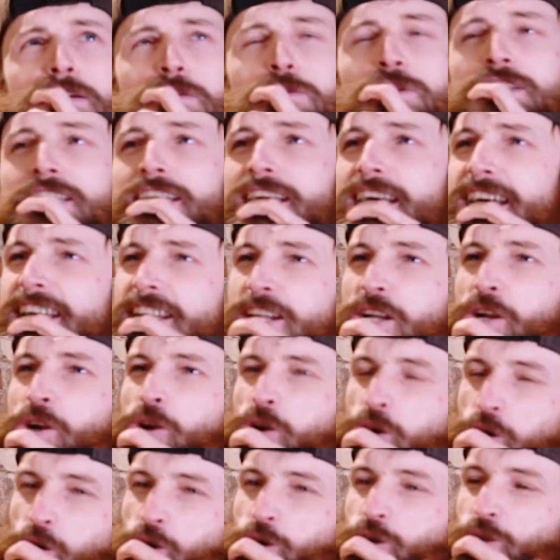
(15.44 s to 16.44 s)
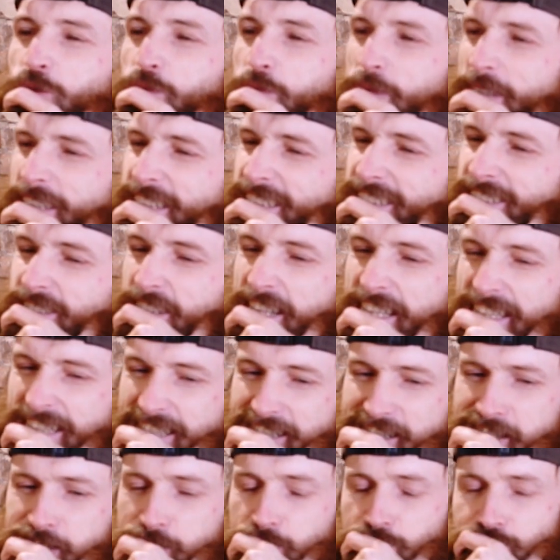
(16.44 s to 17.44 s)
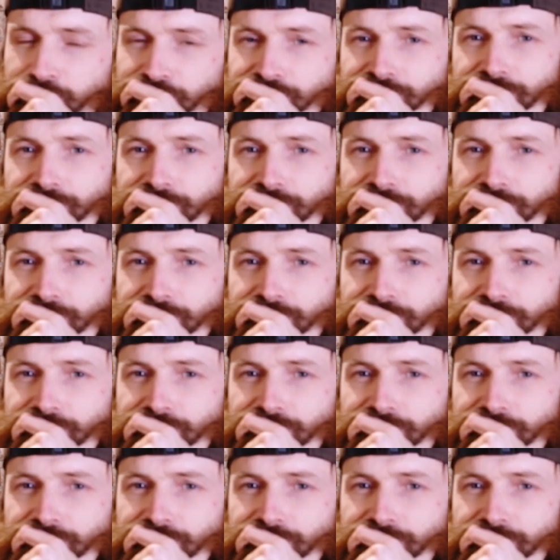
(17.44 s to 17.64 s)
I wish I had a cold beer right now.